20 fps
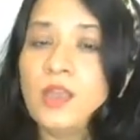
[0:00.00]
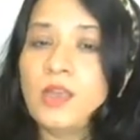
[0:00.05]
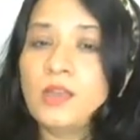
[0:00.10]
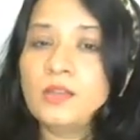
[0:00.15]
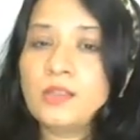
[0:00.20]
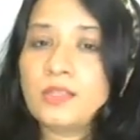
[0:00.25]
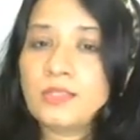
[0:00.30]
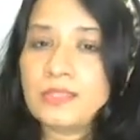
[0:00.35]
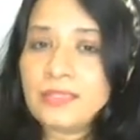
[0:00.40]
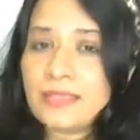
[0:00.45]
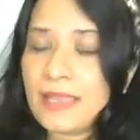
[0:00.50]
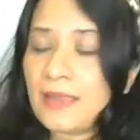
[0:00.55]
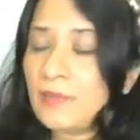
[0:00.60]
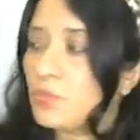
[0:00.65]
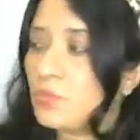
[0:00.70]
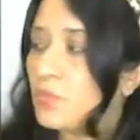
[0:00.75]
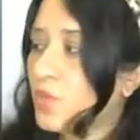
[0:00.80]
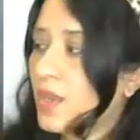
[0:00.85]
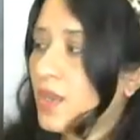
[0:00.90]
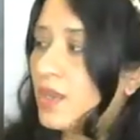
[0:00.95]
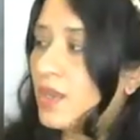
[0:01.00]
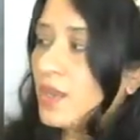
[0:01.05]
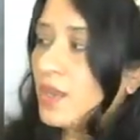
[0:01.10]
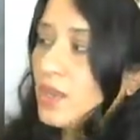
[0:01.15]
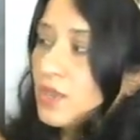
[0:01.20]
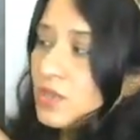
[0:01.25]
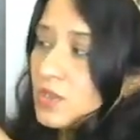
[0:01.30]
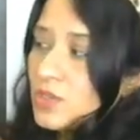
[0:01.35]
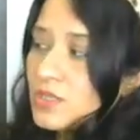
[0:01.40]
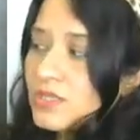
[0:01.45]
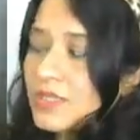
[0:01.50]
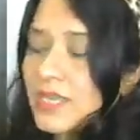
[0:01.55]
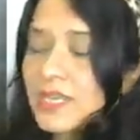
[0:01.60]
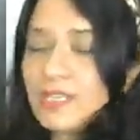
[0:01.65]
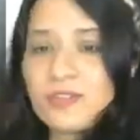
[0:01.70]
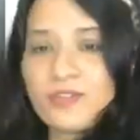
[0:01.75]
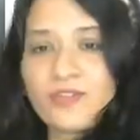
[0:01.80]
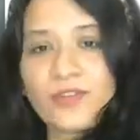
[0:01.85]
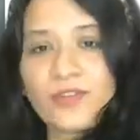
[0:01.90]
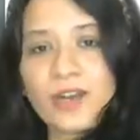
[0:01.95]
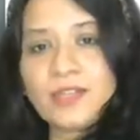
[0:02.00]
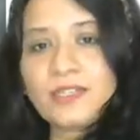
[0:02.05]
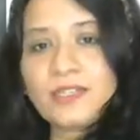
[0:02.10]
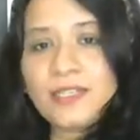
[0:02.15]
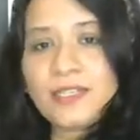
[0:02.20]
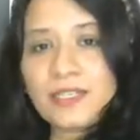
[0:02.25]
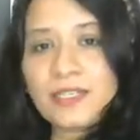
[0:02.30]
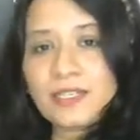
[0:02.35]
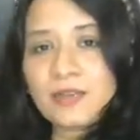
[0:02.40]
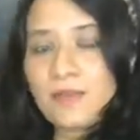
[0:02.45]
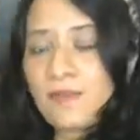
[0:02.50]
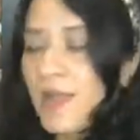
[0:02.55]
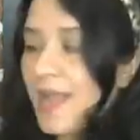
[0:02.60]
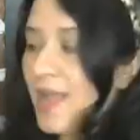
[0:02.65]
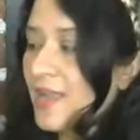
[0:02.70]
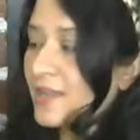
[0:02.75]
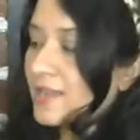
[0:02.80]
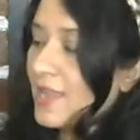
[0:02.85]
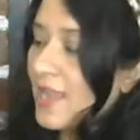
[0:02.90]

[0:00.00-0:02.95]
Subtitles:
The same way, your center front, center back,